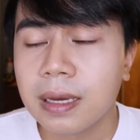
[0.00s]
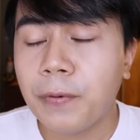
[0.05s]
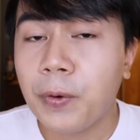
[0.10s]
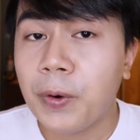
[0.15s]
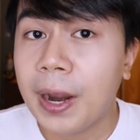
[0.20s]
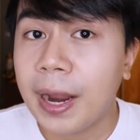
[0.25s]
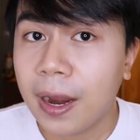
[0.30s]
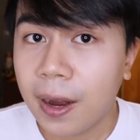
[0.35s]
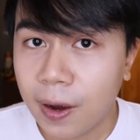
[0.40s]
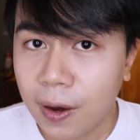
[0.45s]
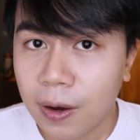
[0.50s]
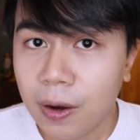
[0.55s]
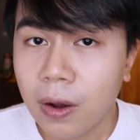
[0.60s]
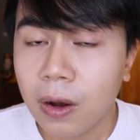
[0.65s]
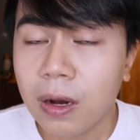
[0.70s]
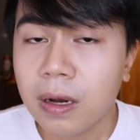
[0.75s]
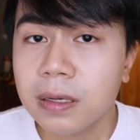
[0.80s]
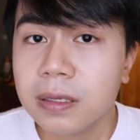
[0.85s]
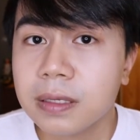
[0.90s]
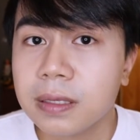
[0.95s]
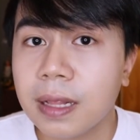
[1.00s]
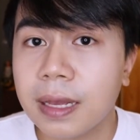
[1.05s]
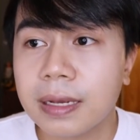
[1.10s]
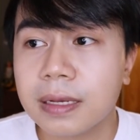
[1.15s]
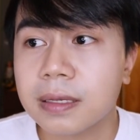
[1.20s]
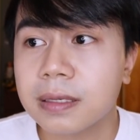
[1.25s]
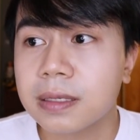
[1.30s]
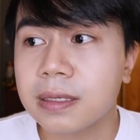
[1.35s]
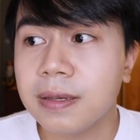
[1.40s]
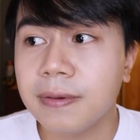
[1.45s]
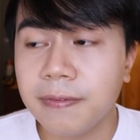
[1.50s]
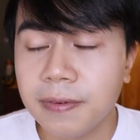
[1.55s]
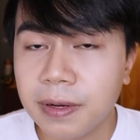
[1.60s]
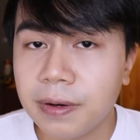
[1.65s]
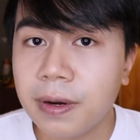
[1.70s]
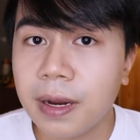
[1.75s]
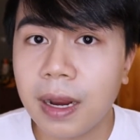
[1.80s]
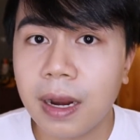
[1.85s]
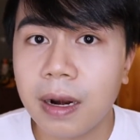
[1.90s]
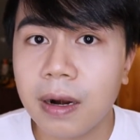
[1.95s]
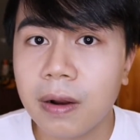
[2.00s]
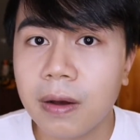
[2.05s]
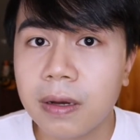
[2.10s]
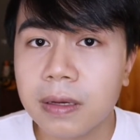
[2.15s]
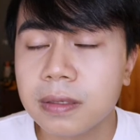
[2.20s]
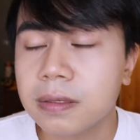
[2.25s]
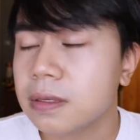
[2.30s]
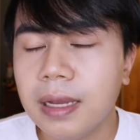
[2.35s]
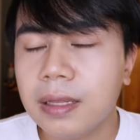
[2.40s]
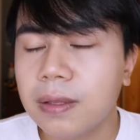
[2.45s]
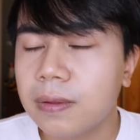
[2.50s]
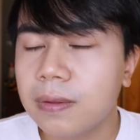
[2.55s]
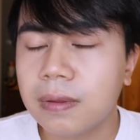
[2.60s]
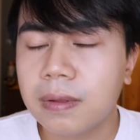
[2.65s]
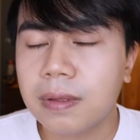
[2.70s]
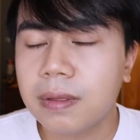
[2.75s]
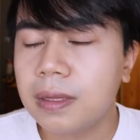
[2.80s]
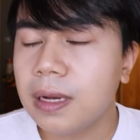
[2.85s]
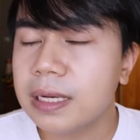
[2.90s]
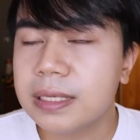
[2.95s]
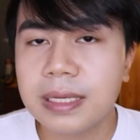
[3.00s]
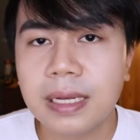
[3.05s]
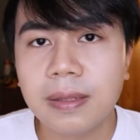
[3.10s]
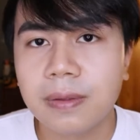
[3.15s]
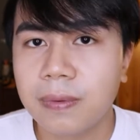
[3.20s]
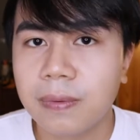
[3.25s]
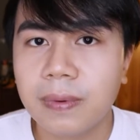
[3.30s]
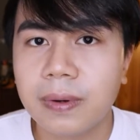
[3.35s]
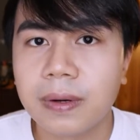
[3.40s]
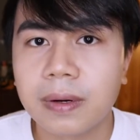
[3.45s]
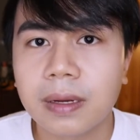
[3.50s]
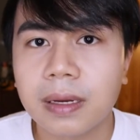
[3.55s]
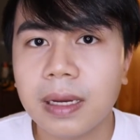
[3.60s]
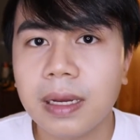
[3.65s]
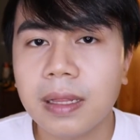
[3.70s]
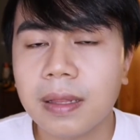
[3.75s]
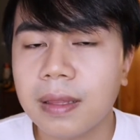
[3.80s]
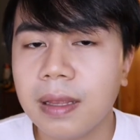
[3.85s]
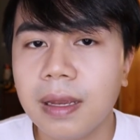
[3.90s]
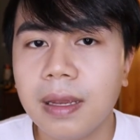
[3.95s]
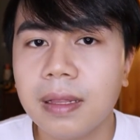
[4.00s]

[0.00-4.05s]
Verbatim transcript: For hair loss, like severe hair loss, it doesn't work it,